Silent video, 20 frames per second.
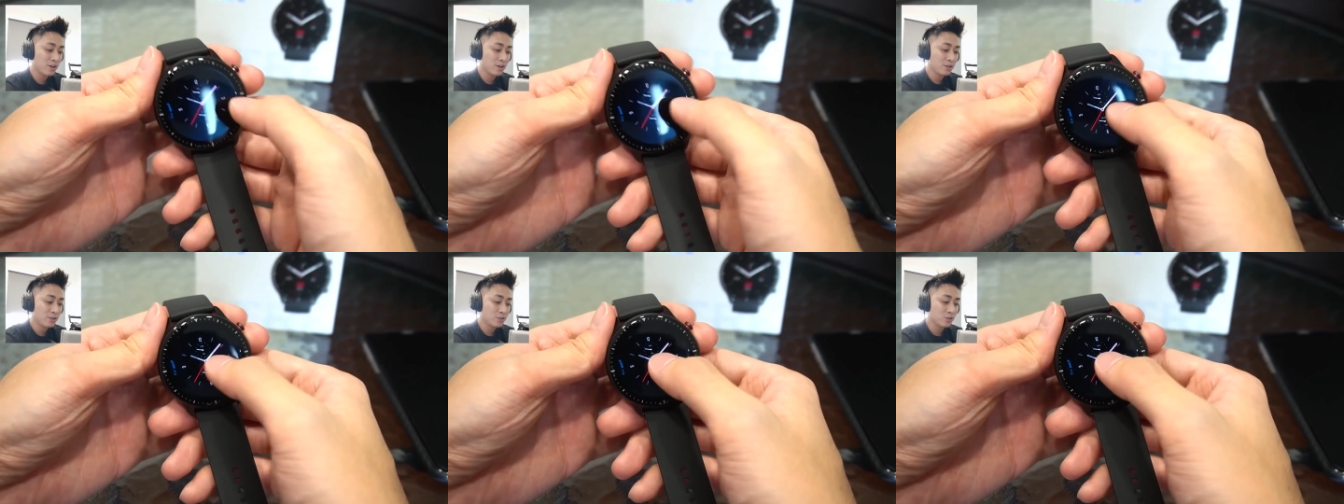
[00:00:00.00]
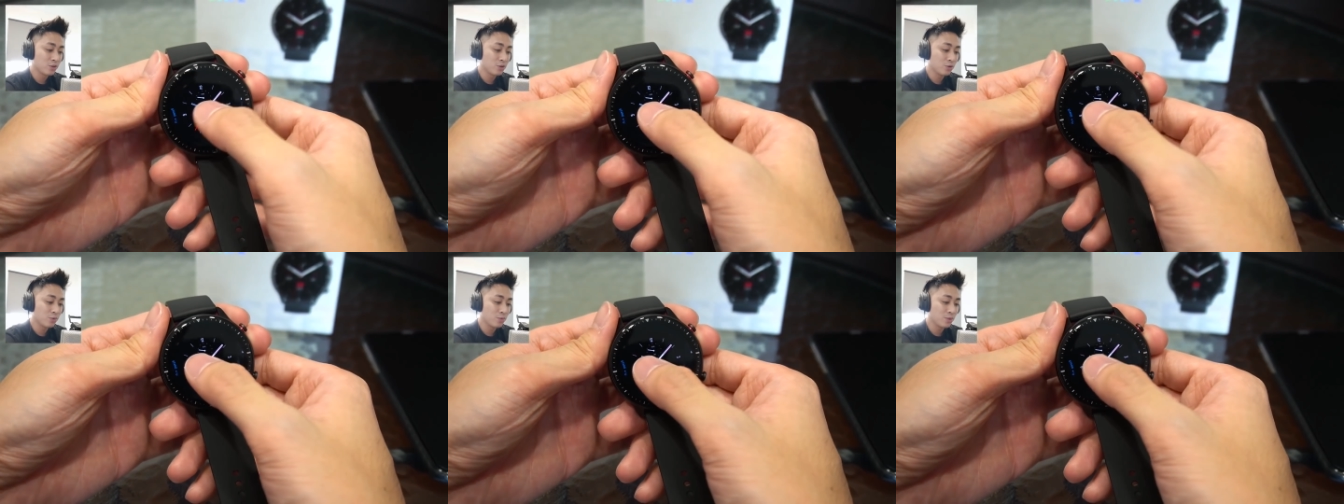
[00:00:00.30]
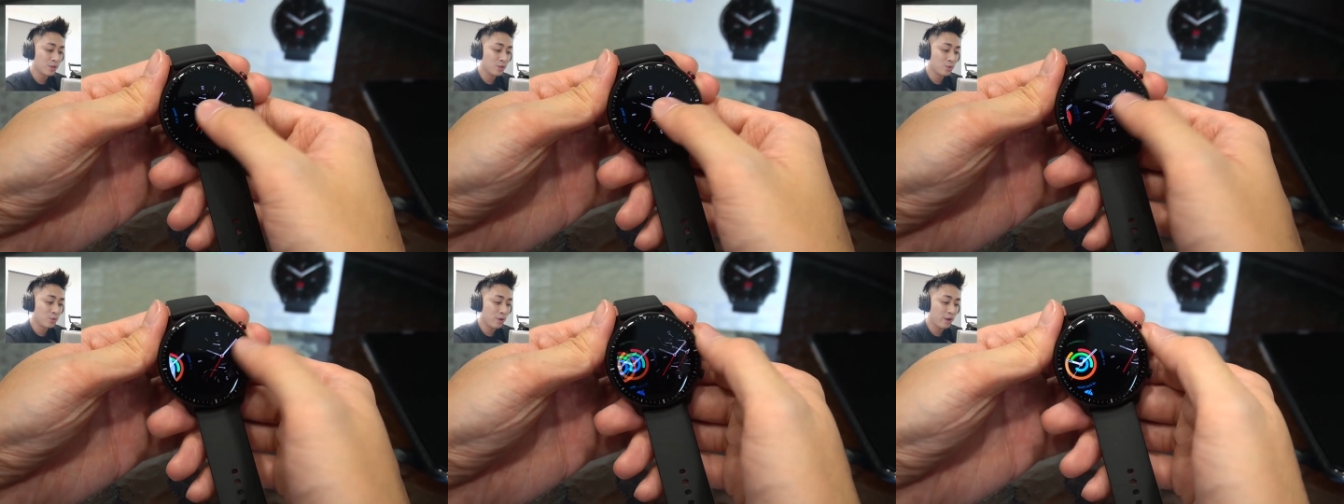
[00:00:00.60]
So we
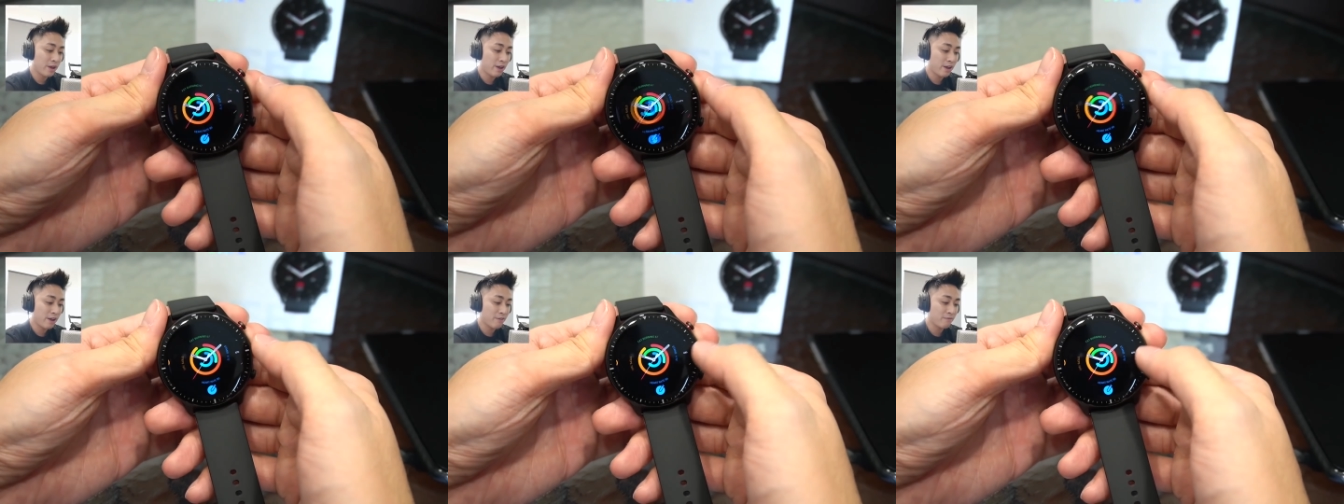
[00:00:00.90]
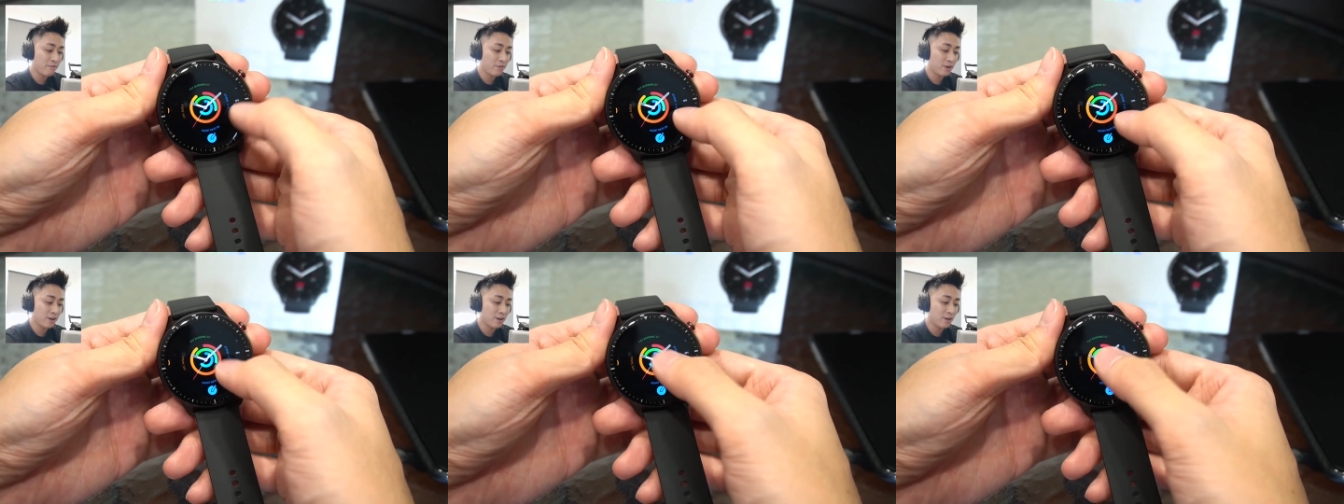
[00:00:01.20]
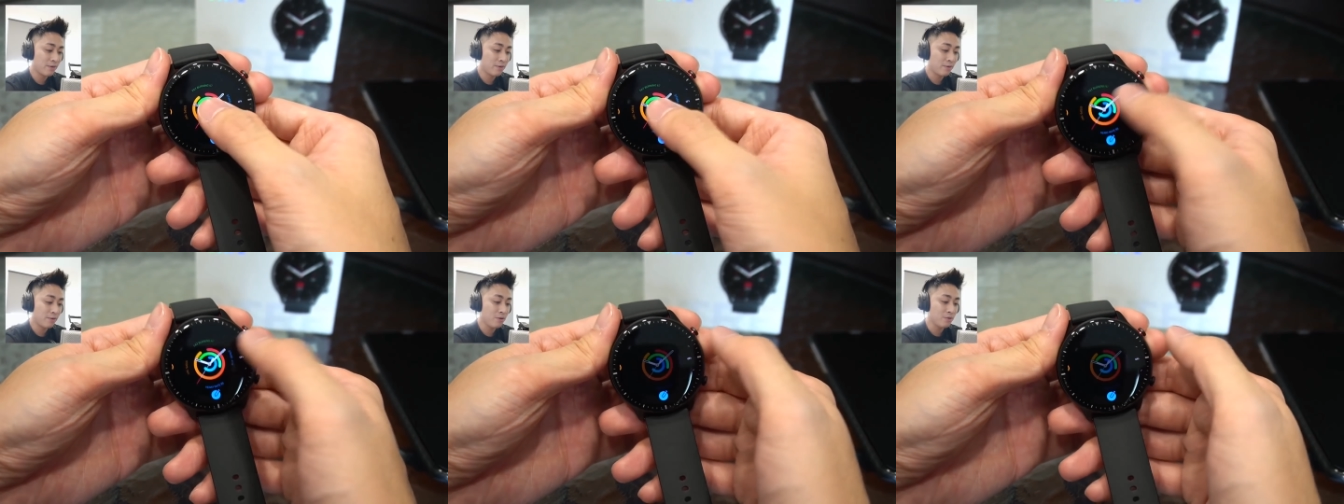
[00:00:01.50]
do have, uh,
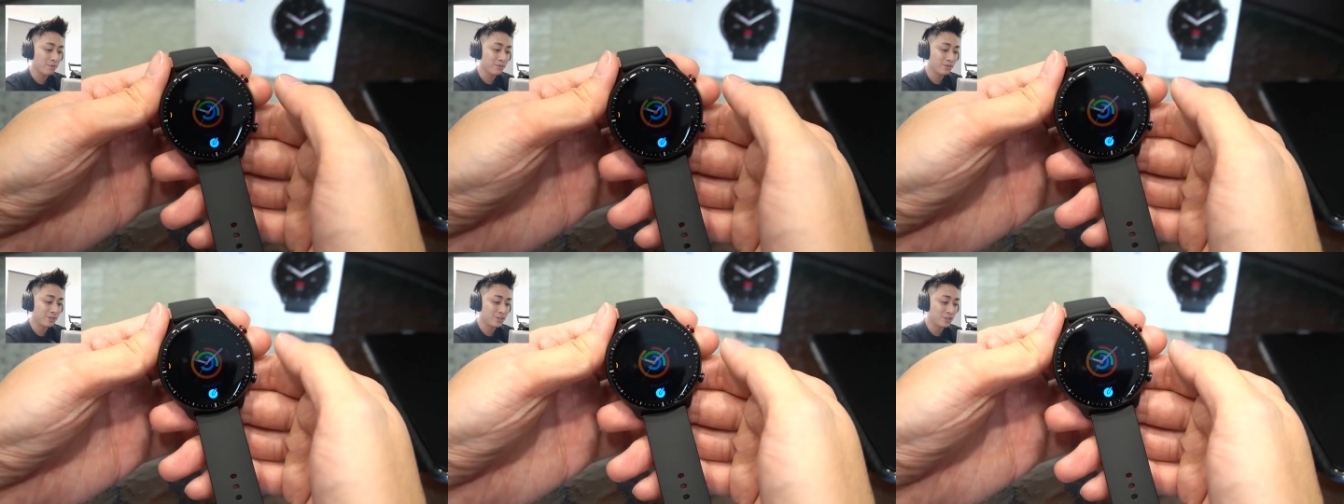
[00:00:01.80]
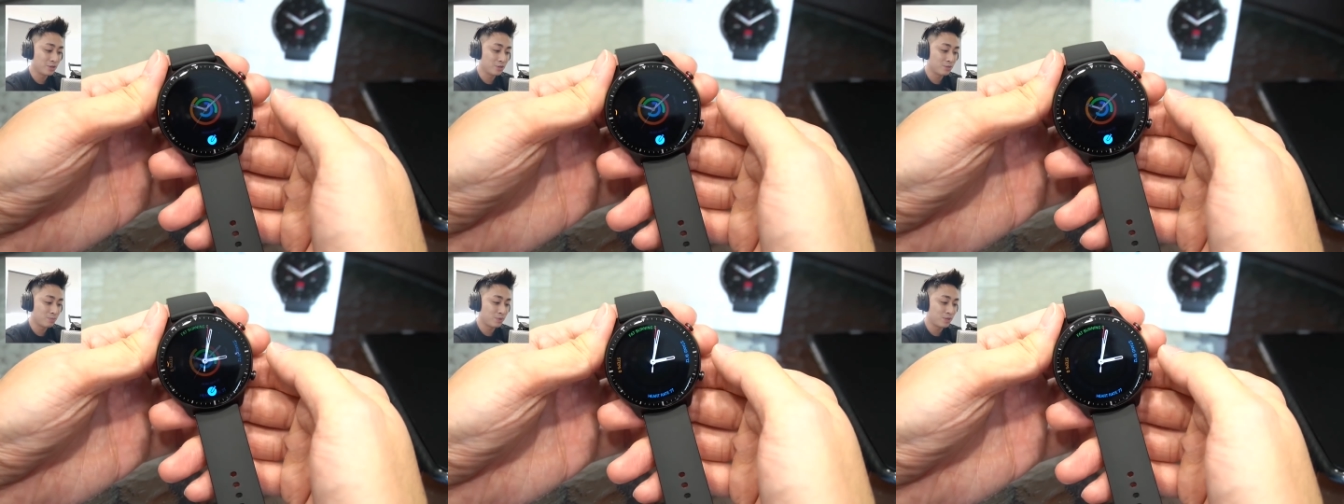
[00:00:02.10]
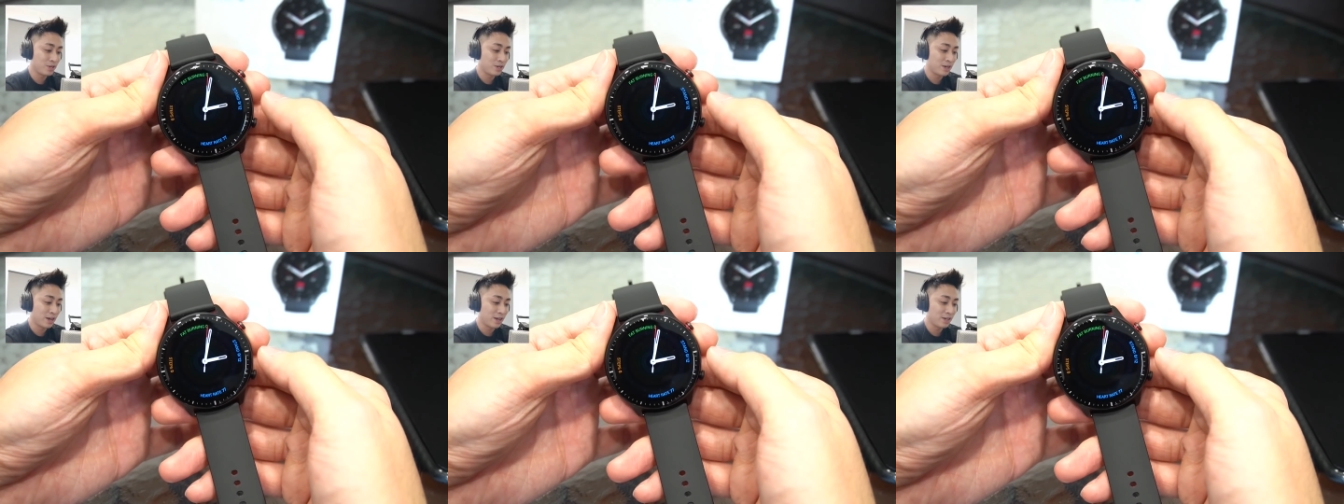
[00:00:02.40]
oh, this looks very
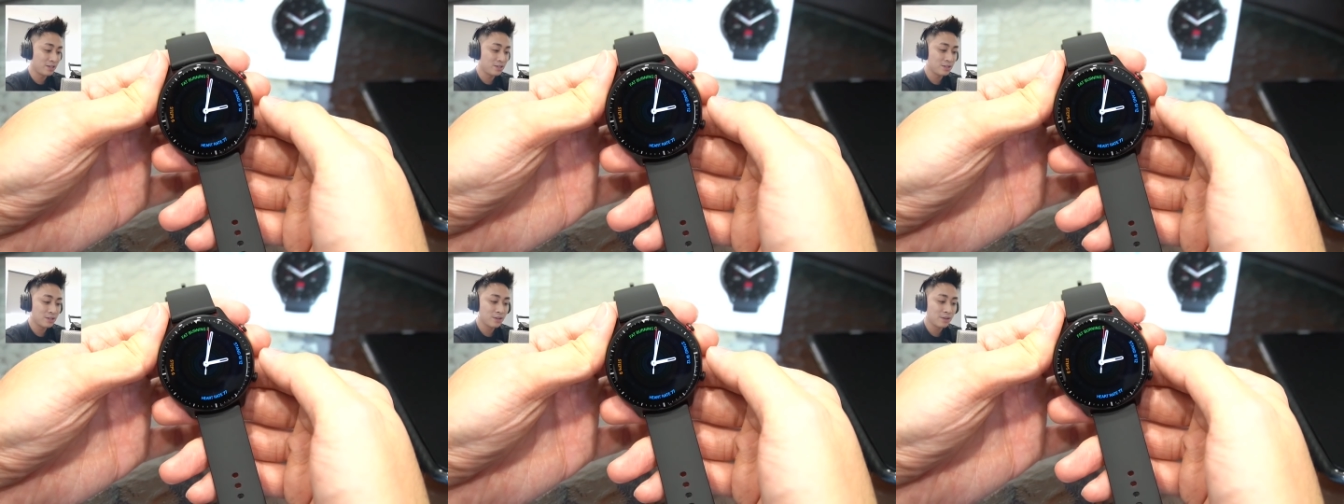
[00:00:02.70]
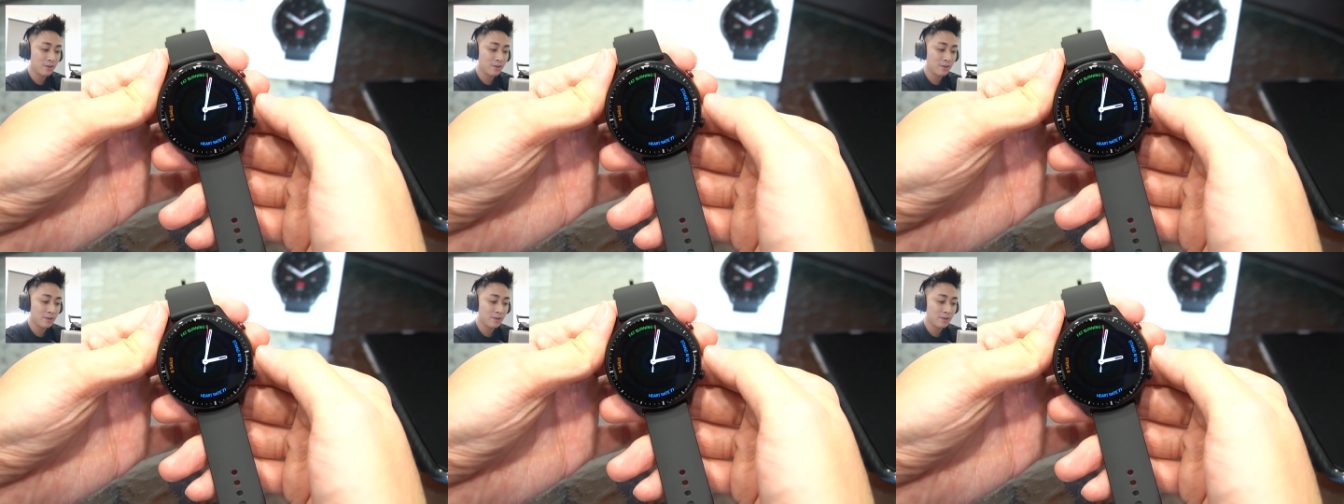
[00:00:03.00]
nice.